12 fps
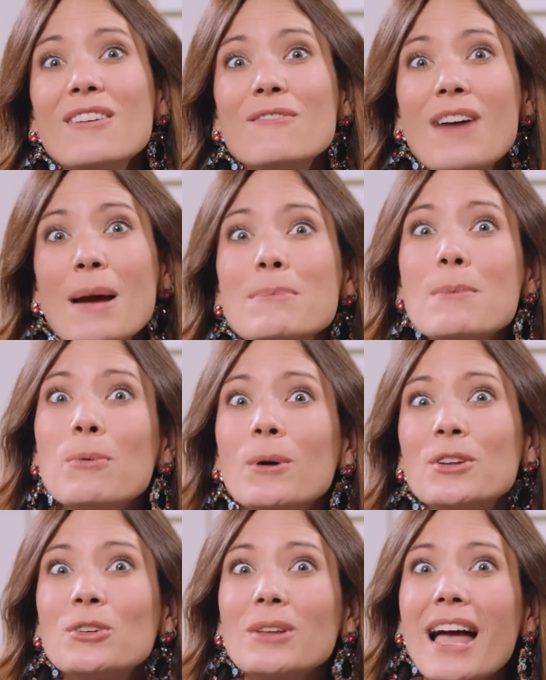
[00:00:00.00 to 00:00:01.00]
Find people
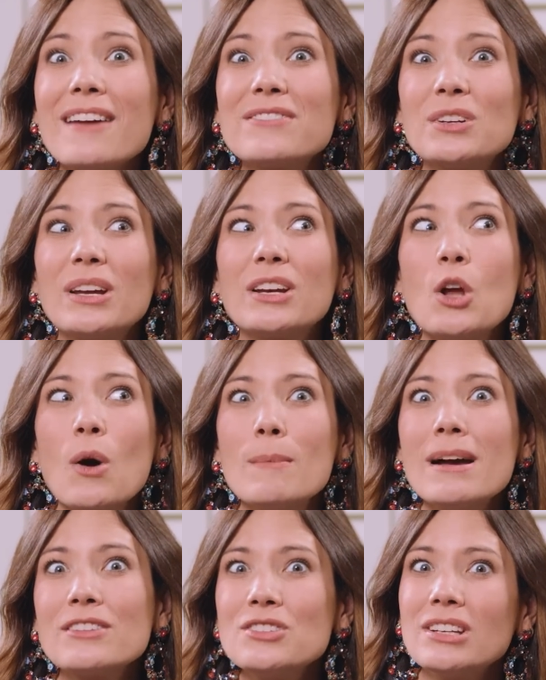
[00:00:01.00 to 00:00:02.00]
in your life that are like, no, I'm
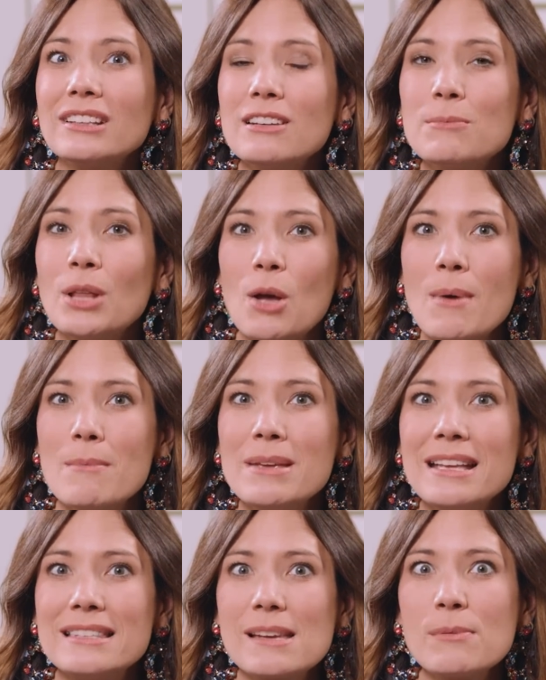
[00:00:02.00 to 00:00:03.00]
actually gonna live below my
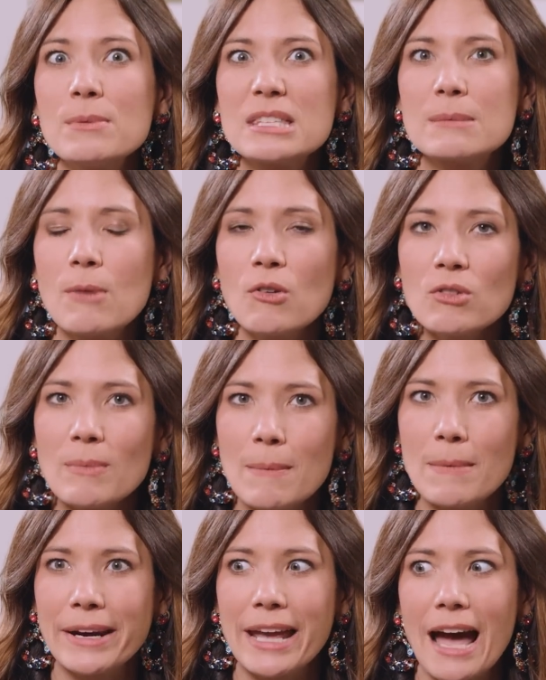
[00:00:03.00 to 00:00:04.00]
means. I'm gonna be smart with my
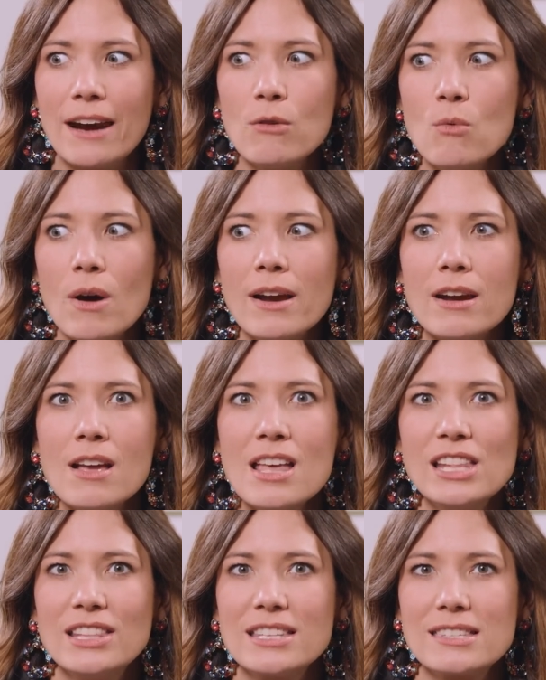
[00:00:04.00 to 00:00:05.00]
money. I don't want
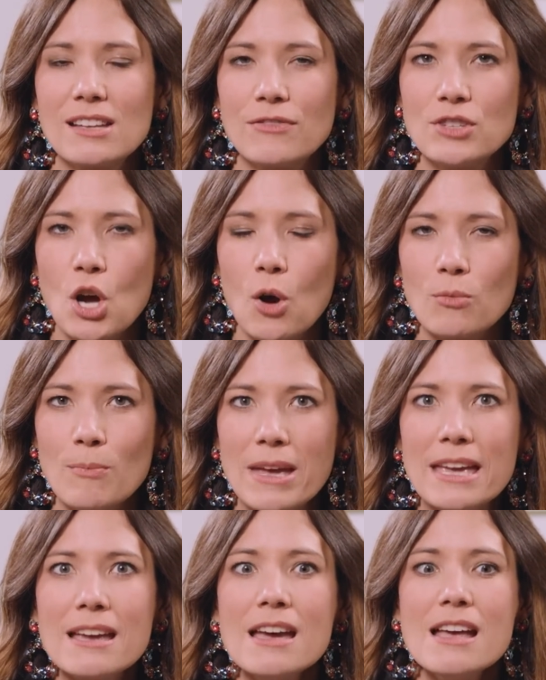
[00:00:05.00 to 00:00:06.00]
this stuff to own
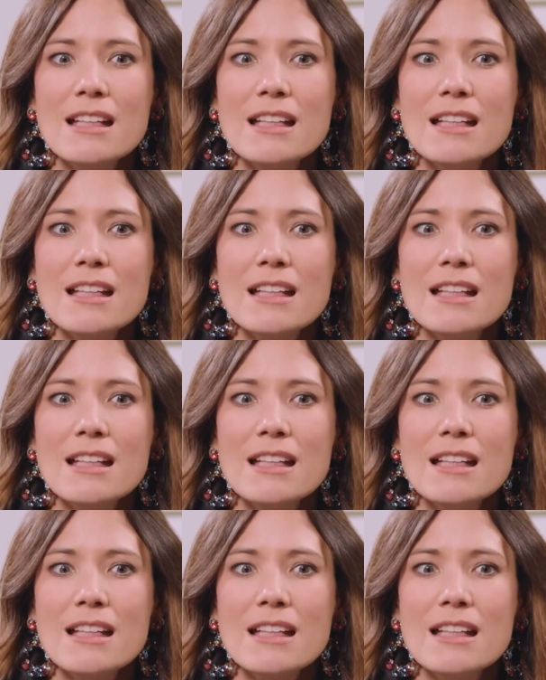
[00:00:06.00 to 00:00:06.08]
me.